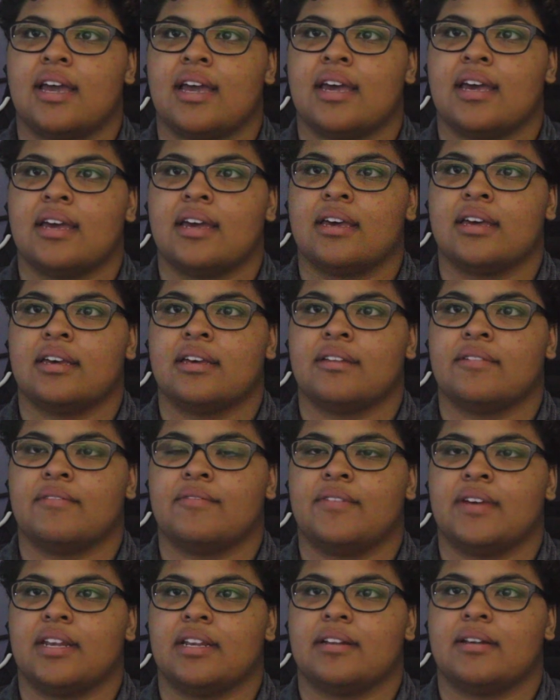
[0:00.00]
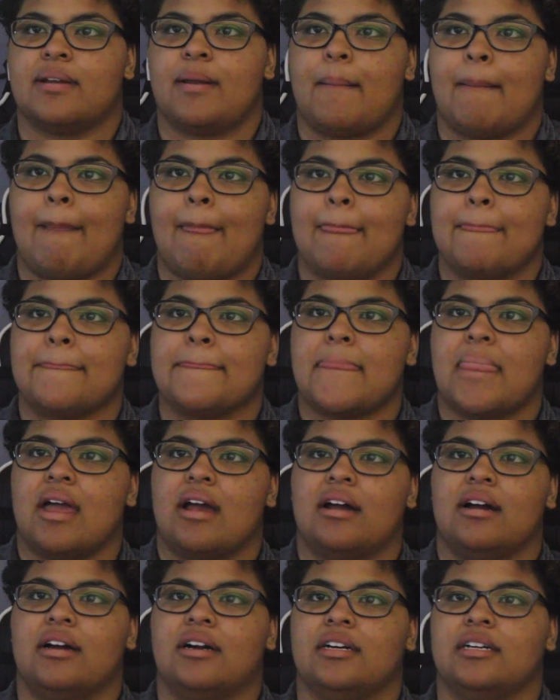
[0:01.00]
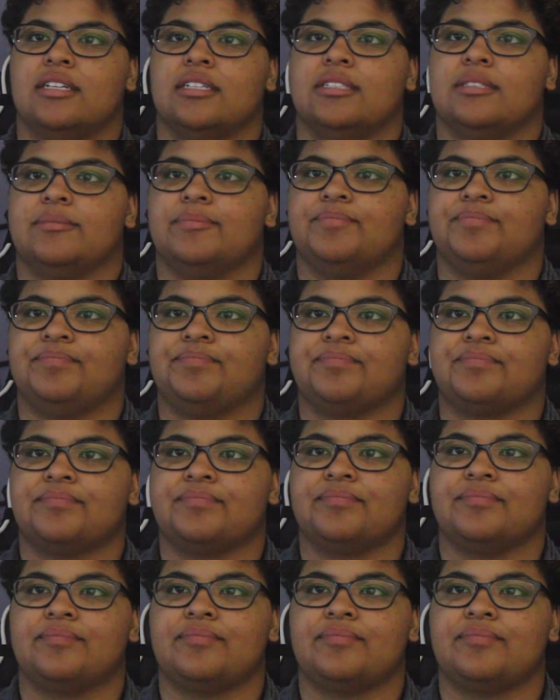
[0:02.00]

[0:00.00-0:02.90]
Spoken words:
and Finn. And